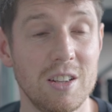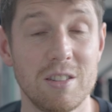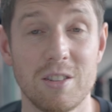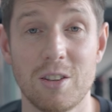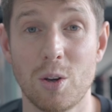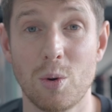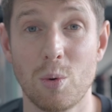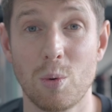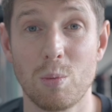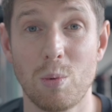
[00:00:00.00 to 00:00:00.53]

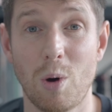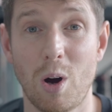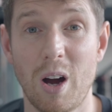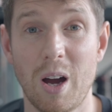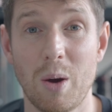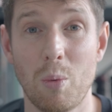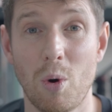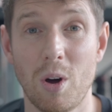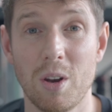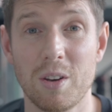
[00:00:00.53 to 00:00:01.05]
do what
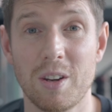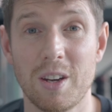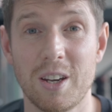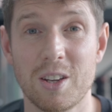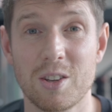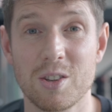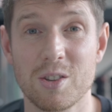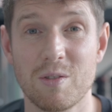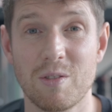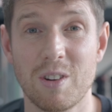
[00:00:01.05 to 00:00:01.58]
I want and
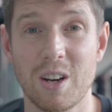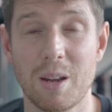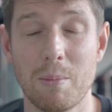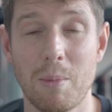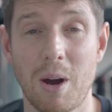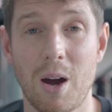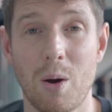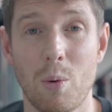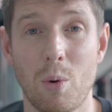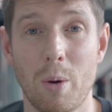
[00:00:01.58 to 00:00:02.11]
it doesn't really
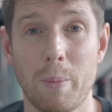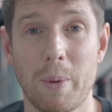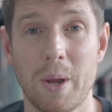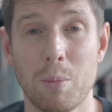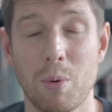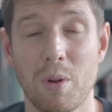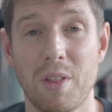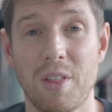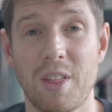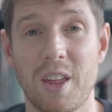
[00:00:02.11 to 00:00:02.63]
matter what
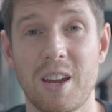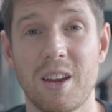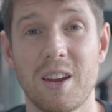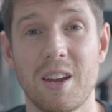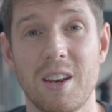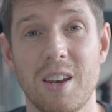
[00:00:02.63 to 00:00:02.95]
people think.